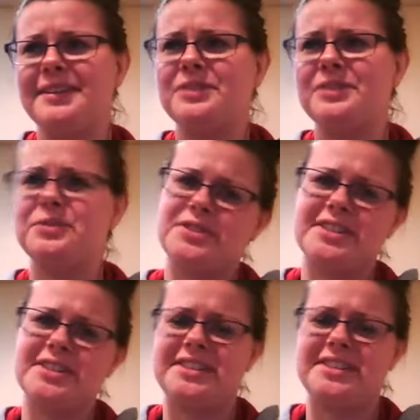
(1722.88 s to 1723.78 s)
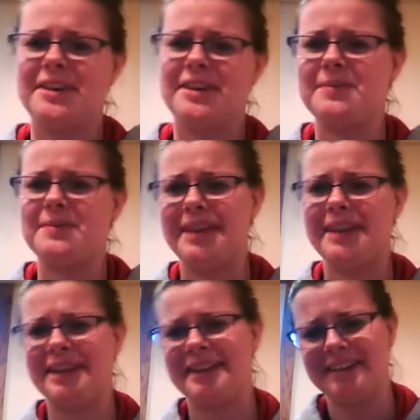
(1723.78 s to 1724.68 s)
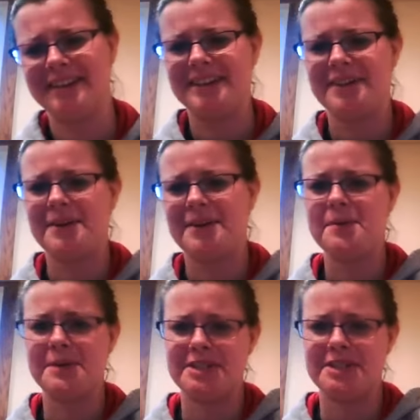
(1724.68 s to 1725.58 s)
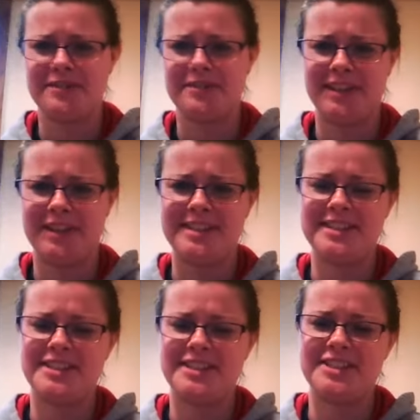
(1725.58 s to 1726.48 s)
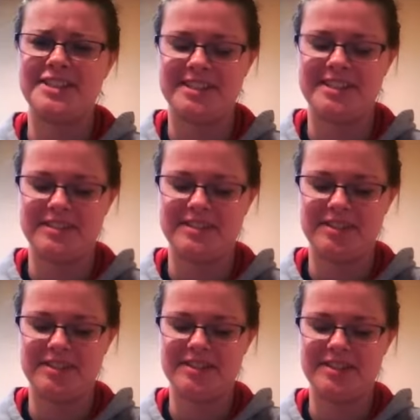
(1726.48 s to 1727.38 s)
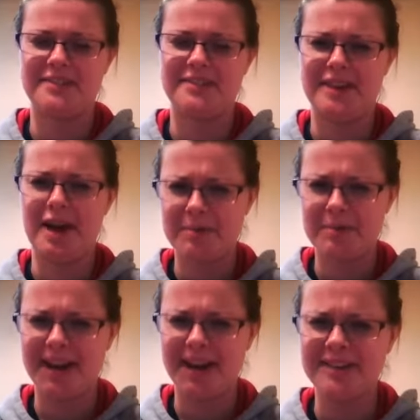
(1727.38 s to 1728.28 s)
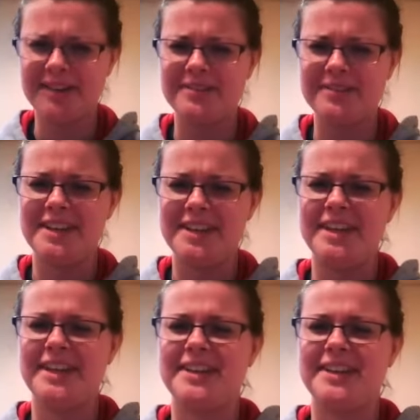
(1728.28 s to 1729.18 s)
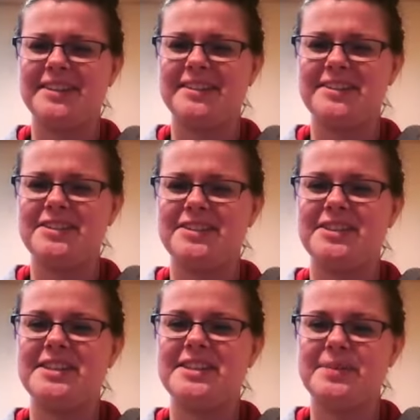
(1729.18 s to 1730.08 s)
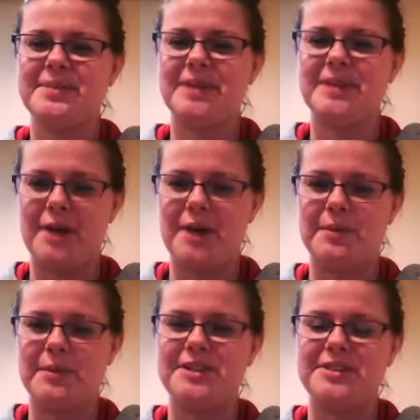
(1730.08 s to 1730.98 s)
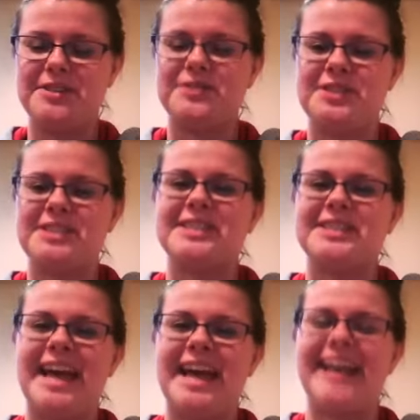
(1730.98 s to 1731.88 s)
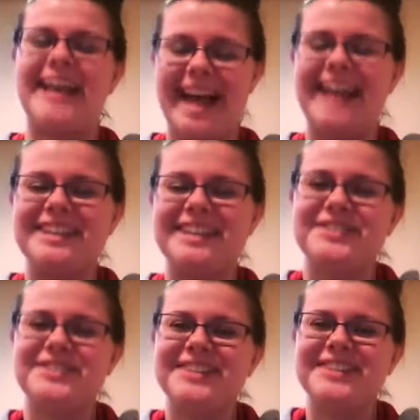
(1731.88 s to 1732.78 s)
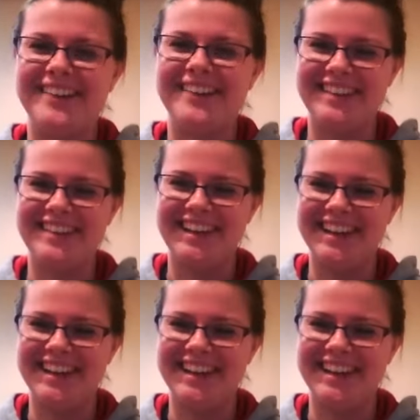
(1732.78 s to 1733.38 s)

Nutrisystem and a whole bunch of different things and she just she's given up kind of and she needs someone to help her and so she's like I need you to help me.